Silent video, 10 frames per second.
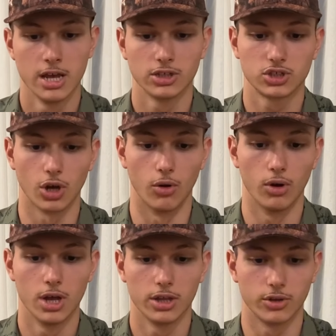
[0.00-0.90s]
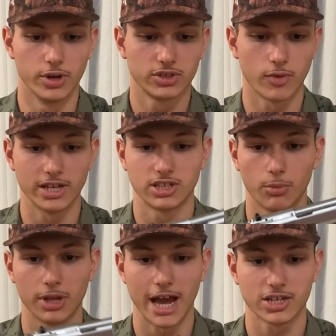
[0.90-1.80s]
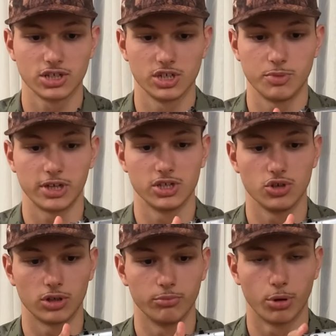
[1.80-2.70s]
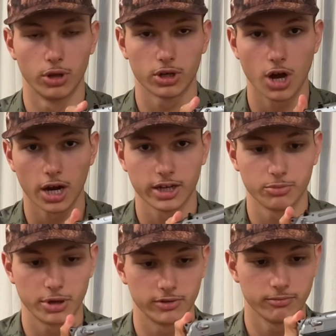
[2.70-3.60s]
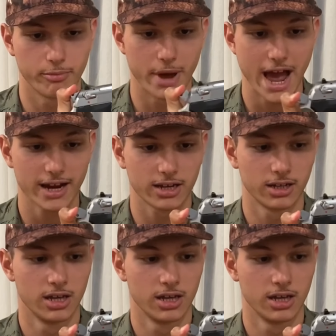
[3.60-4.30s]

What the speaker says: So the reason why it's double action is because you can pull the cocking pin back.